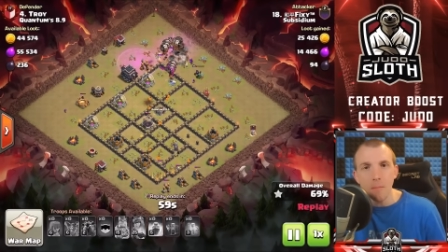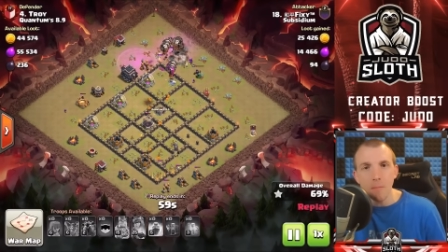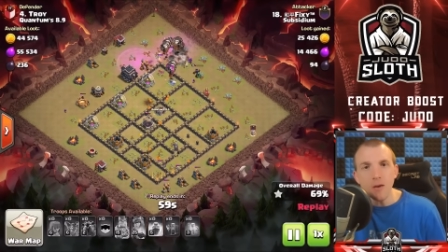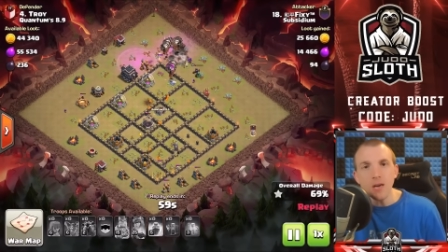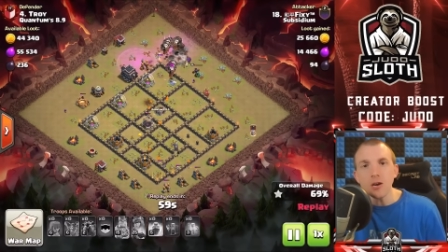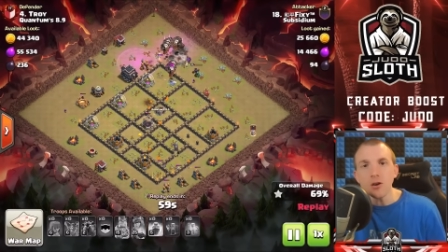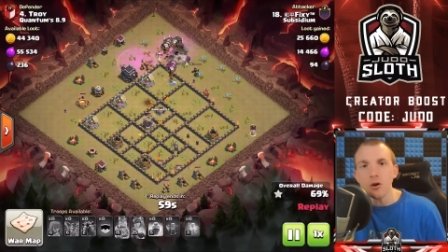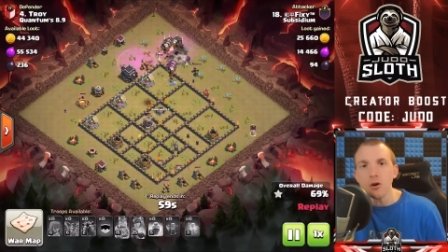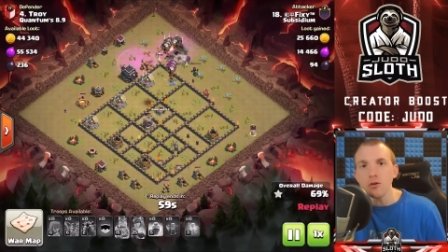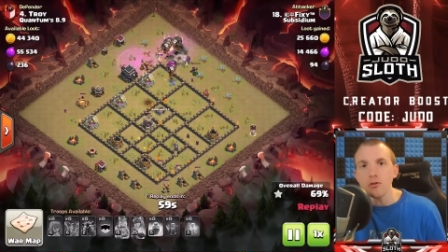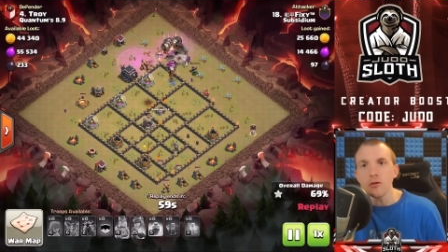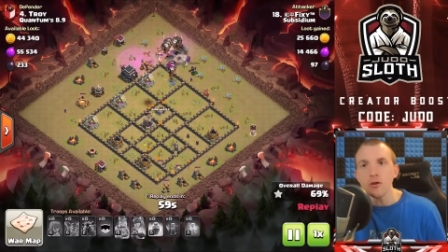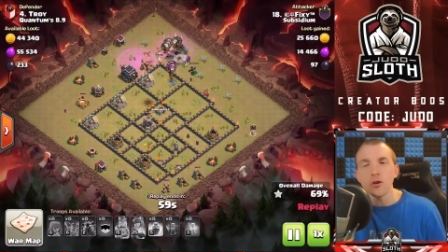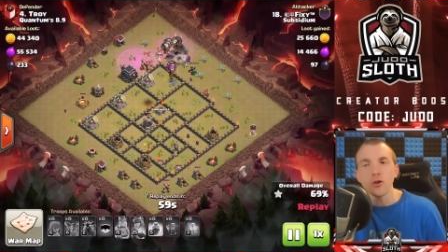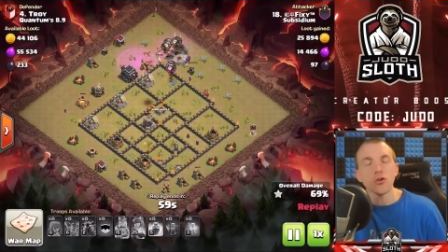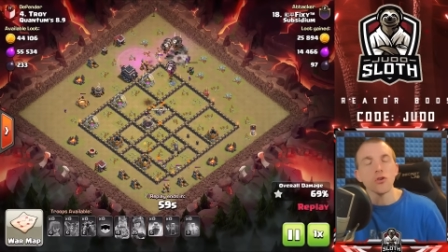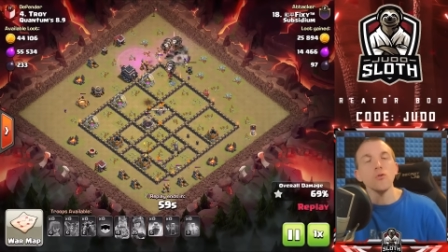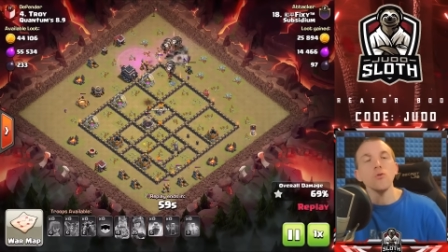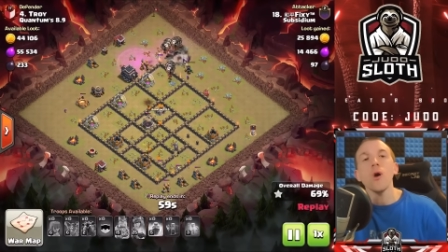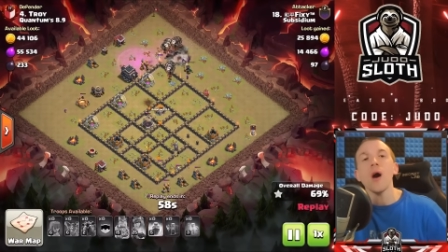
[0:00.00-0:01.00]
because
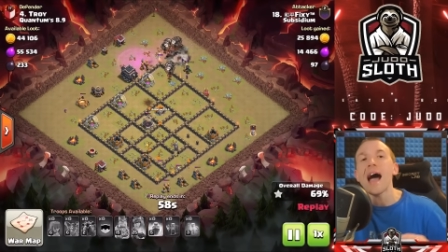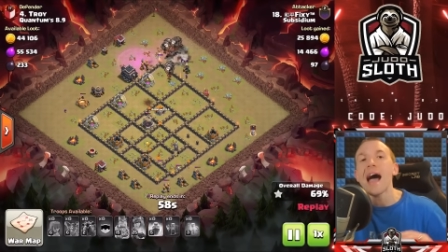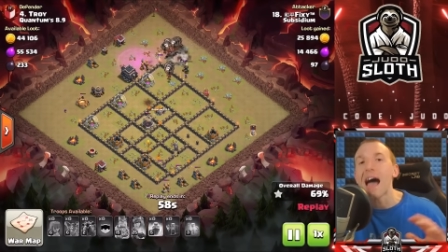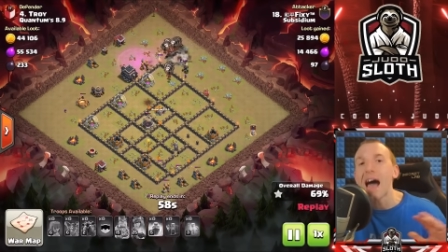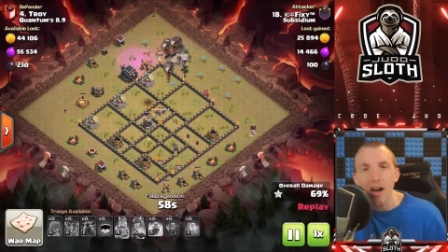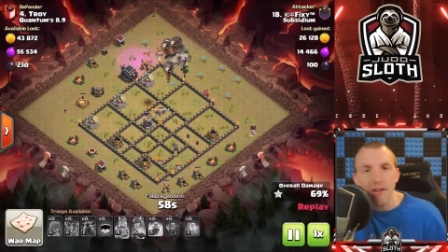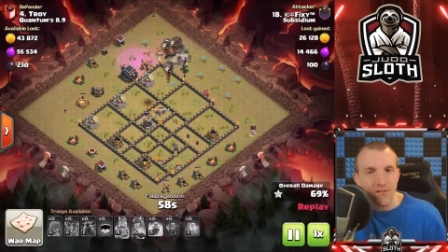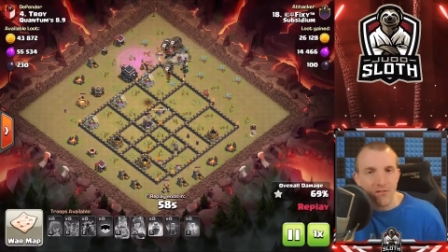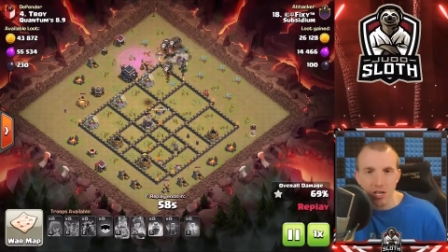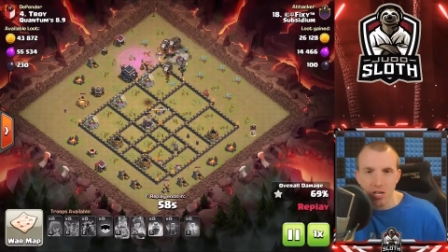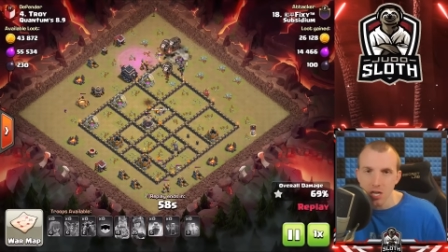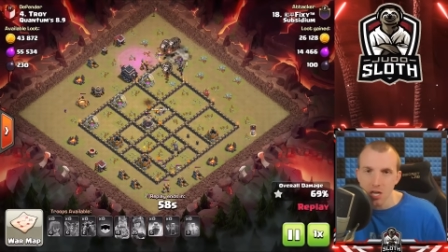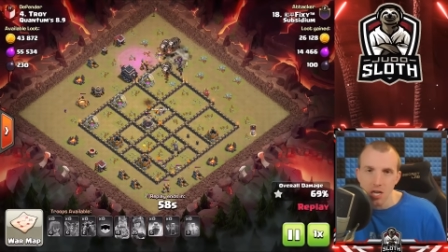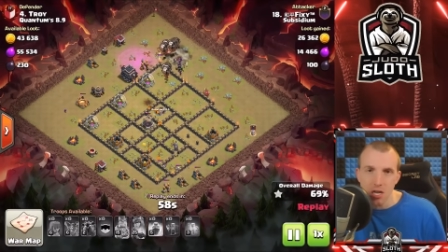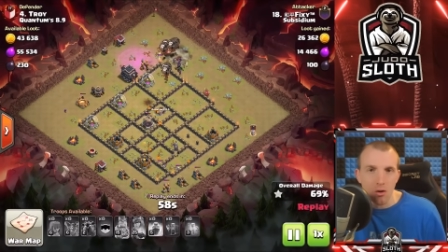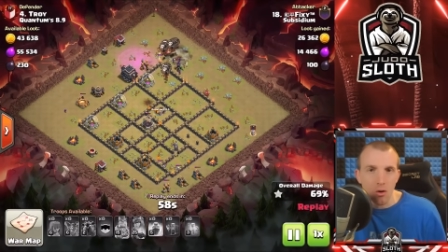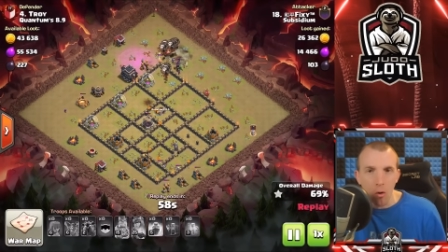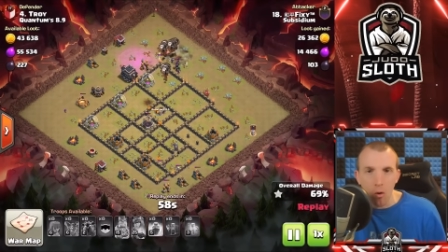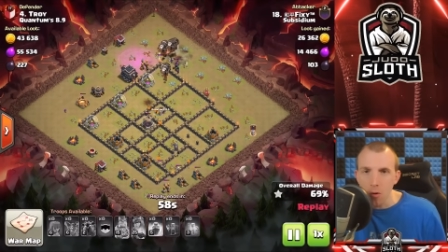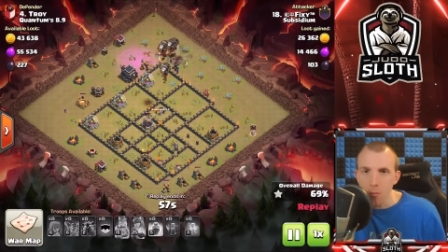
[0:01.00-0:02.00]
you have to
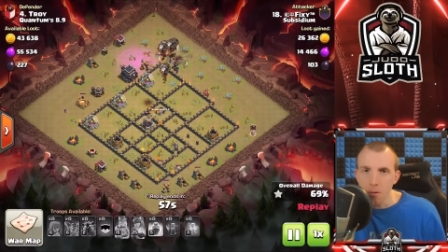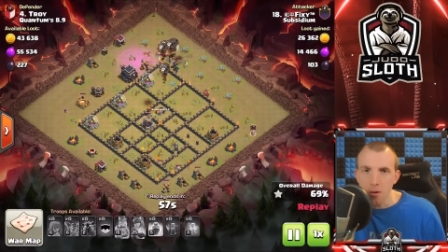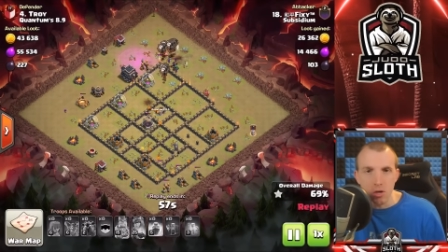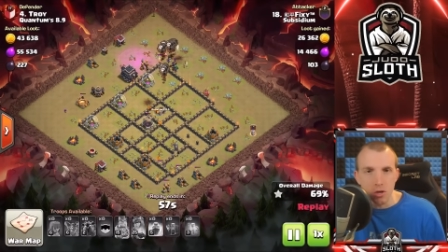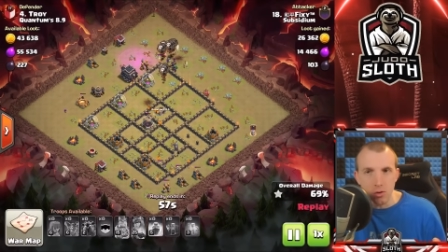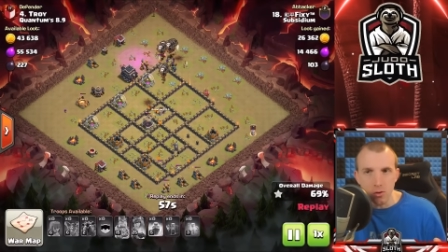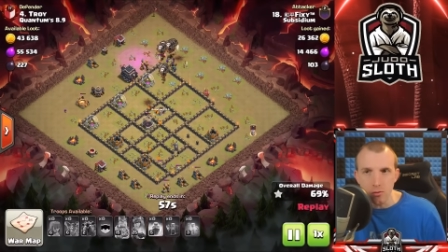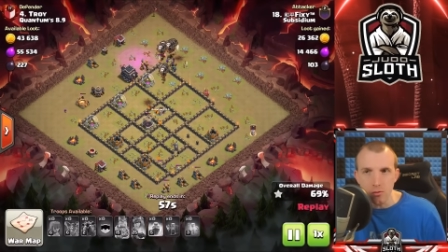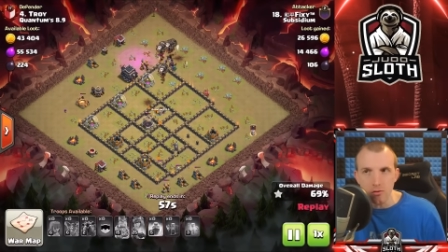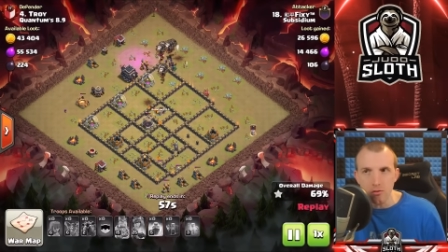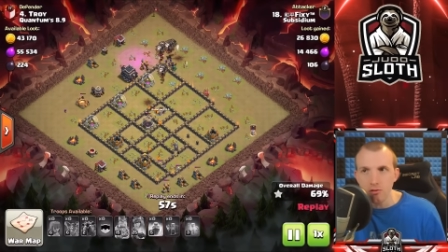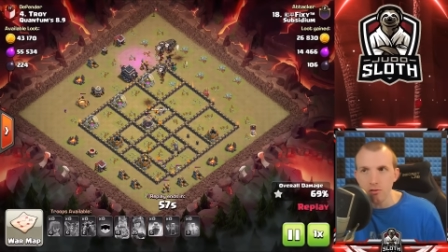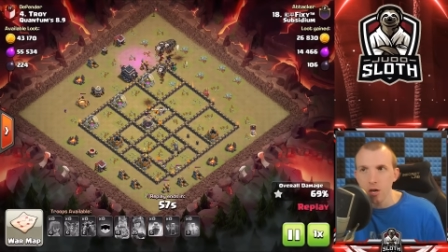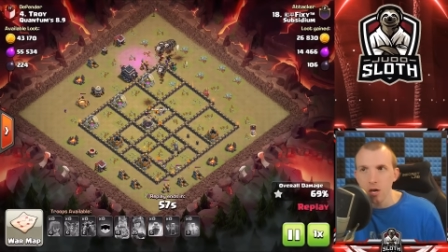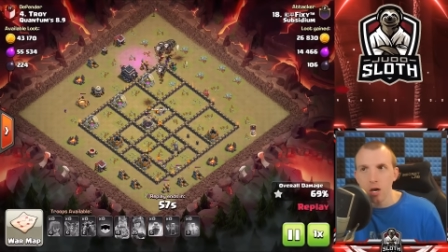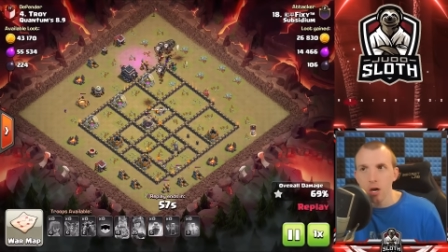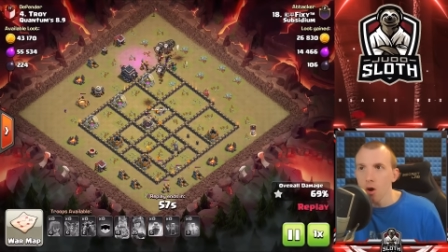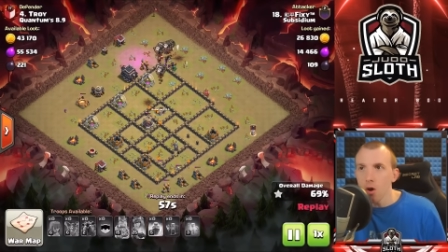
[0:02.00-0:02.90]
take all balloons.